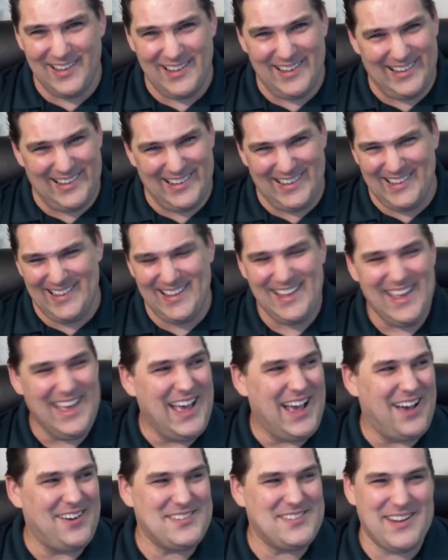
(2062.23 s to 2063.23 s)
I
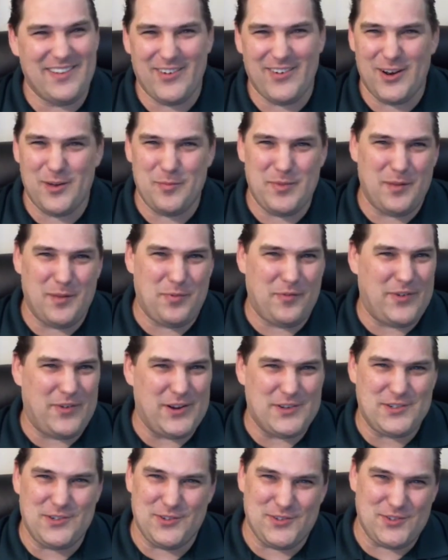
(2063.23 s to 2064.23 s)
was never going to be a
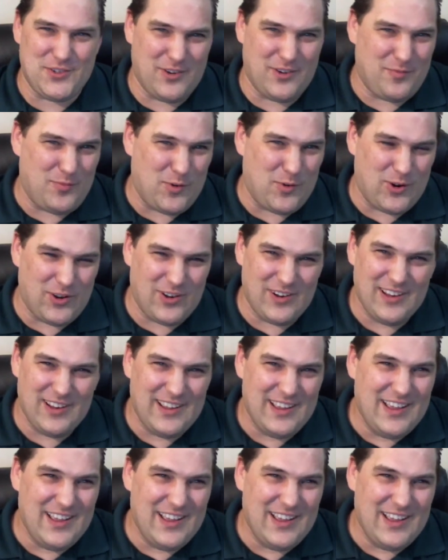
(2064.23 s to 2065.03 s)
professional surfboarder.